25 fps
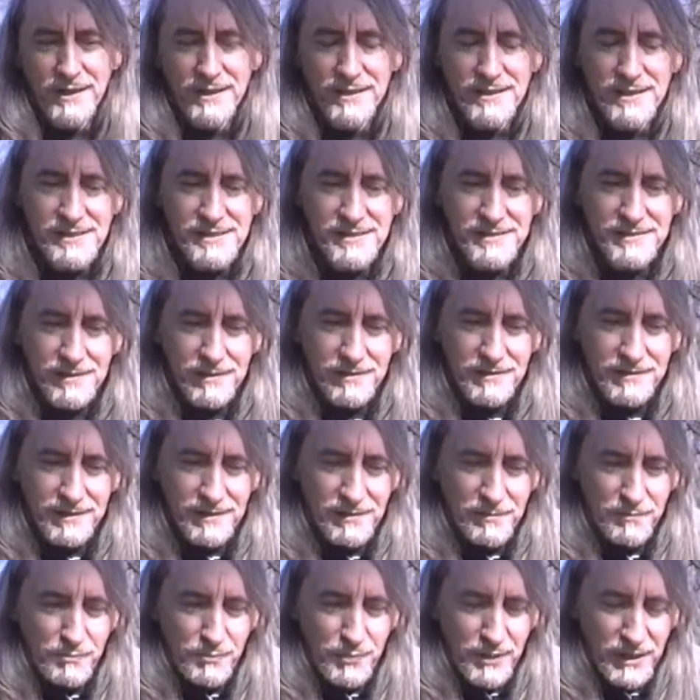they start
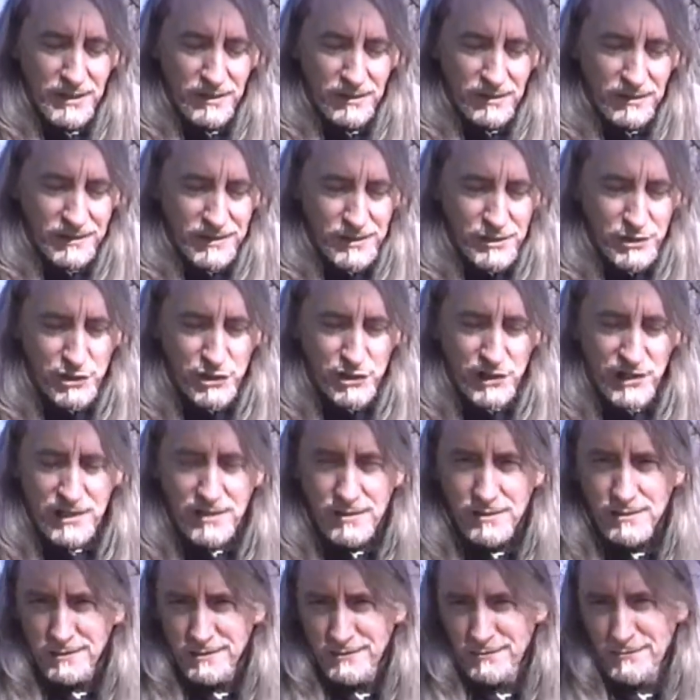to build a
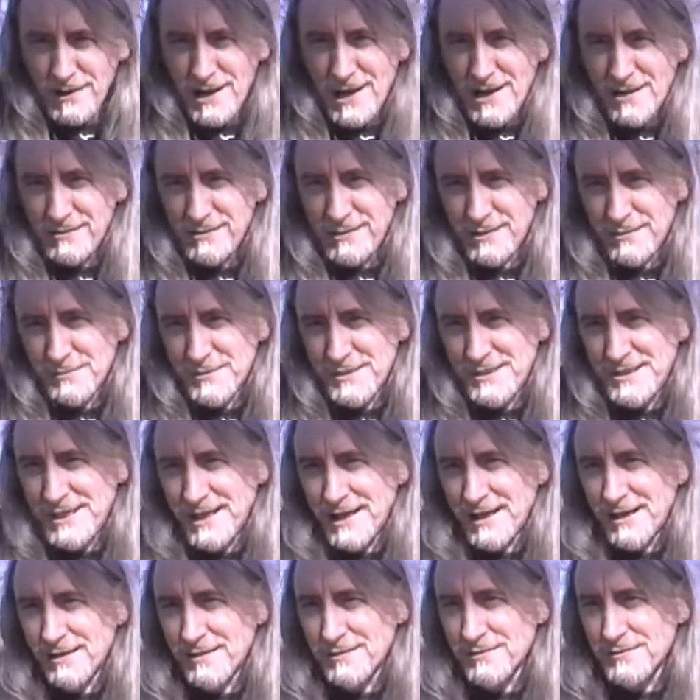shield around
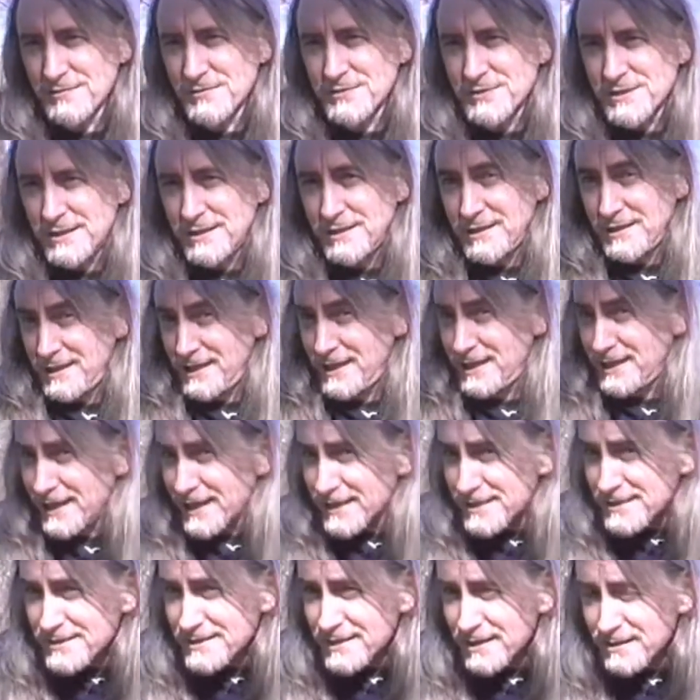themselves and
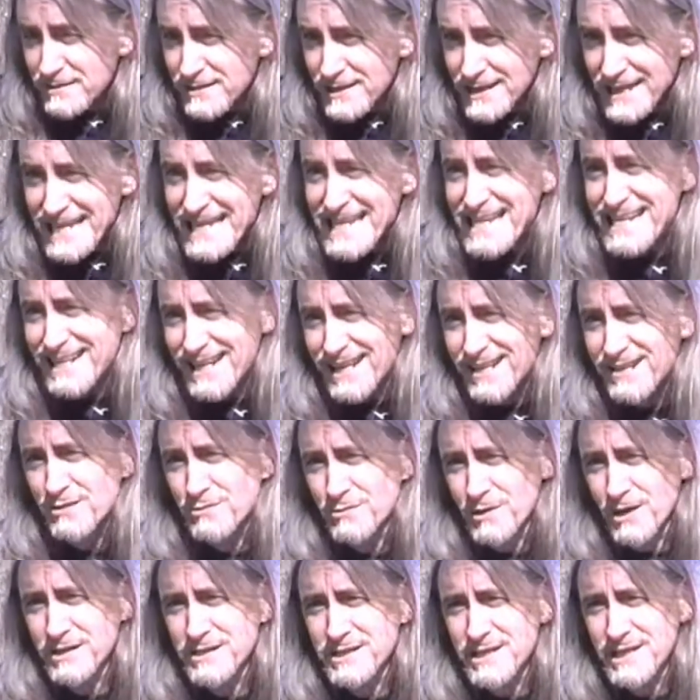then start to eat
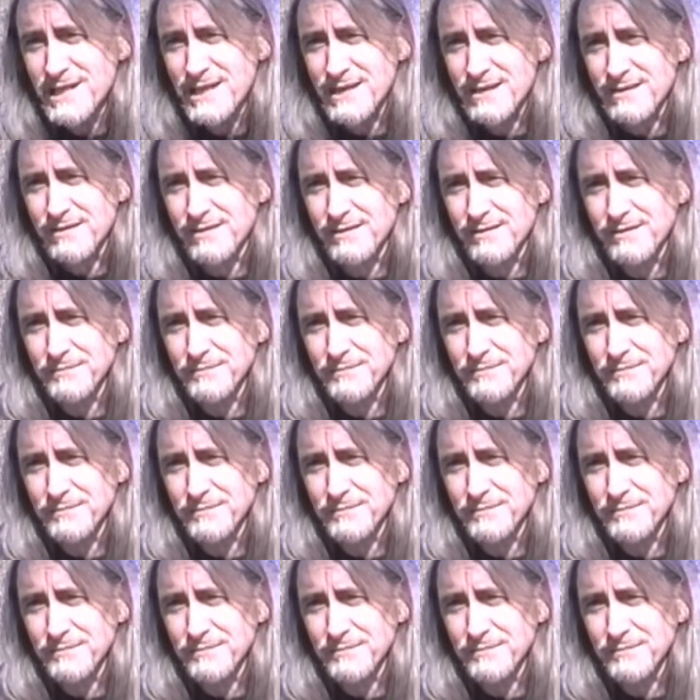into our teeth.